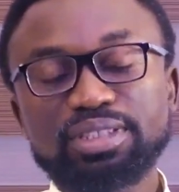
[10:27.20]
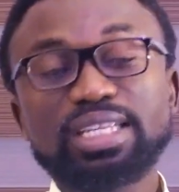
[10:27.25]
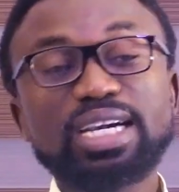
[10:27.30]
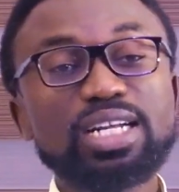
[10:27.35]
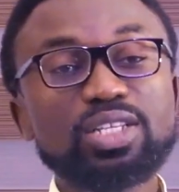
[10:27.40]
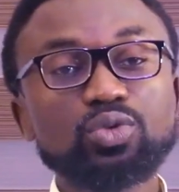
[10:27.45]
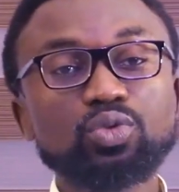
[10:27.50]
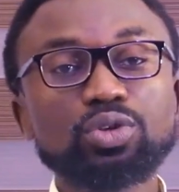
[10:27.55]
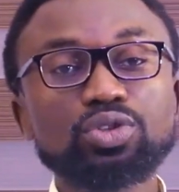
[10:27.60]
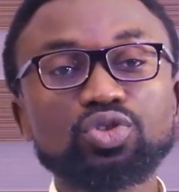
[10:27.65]

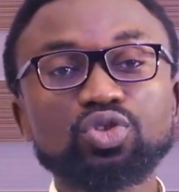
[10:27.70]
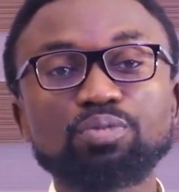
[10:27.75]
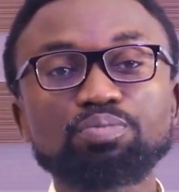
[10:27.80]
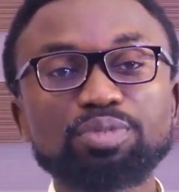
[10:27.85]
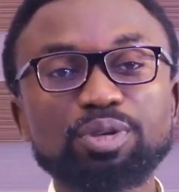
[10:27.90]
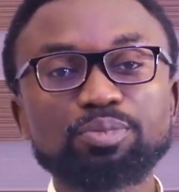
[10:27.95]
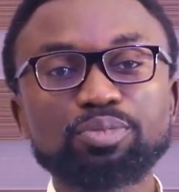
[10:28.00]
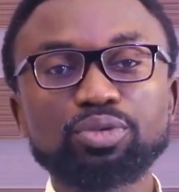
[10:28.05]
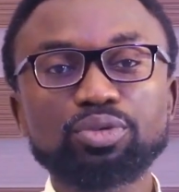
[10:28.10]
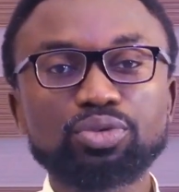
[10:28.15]
That's what some
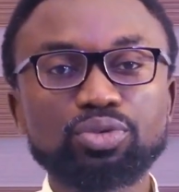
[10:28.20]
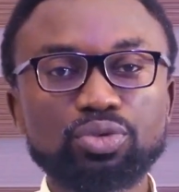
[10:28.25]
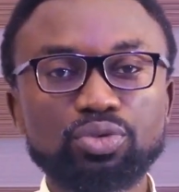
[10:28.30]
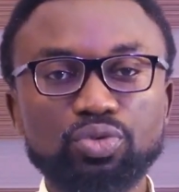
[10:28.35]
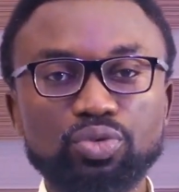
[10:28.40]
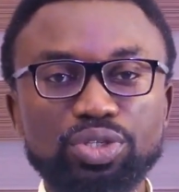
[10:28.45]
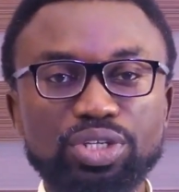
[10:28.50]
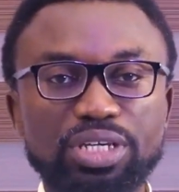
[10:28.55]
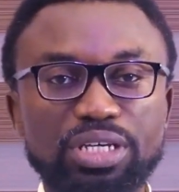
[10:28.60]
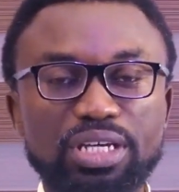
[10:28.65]
people do
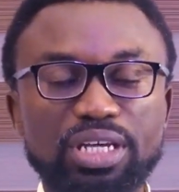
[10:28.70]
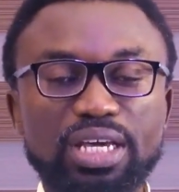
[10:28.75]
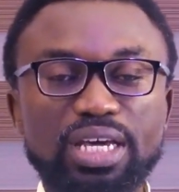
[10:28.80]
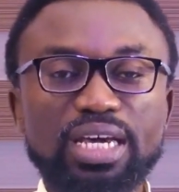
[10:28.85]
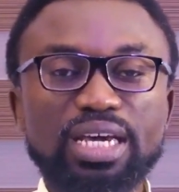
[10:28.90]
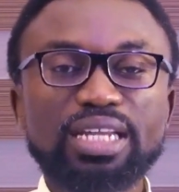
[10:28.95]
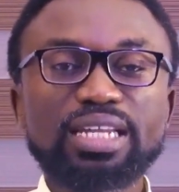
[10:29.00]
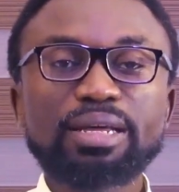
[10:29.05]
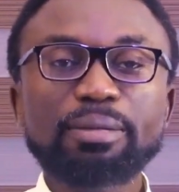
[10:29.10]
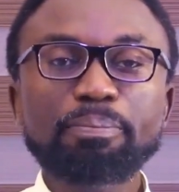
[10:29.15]
today.
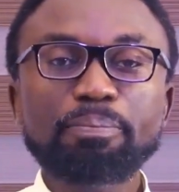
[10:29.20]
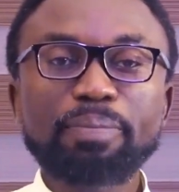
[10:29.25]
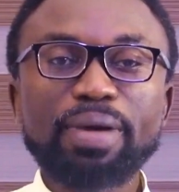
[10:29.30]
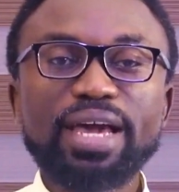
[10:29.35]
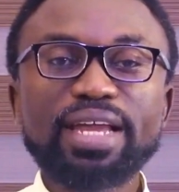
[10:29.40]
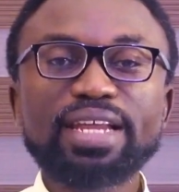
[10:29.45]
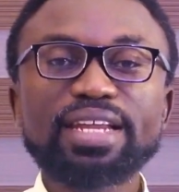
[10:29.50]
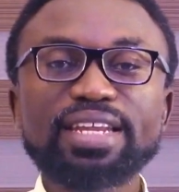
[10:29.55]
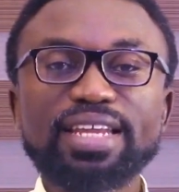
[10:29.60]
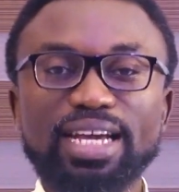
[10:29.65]
They
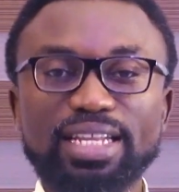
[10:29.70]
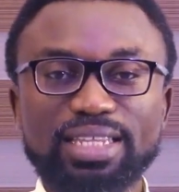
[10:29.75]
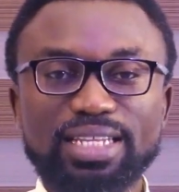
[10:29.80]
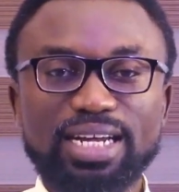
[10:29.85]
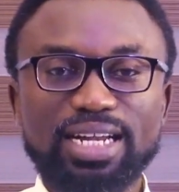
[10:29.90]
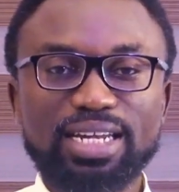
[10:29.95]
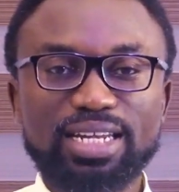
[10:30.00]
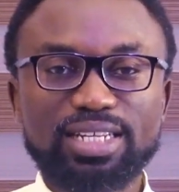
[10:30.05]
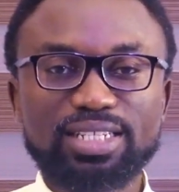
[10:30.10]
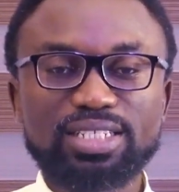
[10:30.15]
bury their
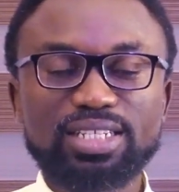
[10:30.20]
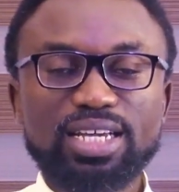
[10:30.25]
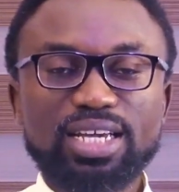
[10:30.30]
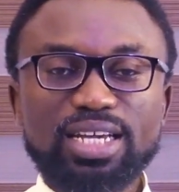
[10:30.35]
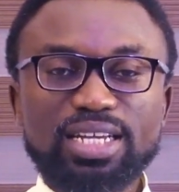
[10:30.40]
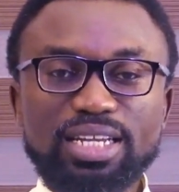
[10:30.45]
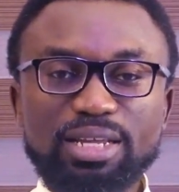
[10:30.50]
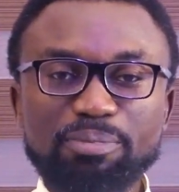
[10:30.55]
talents,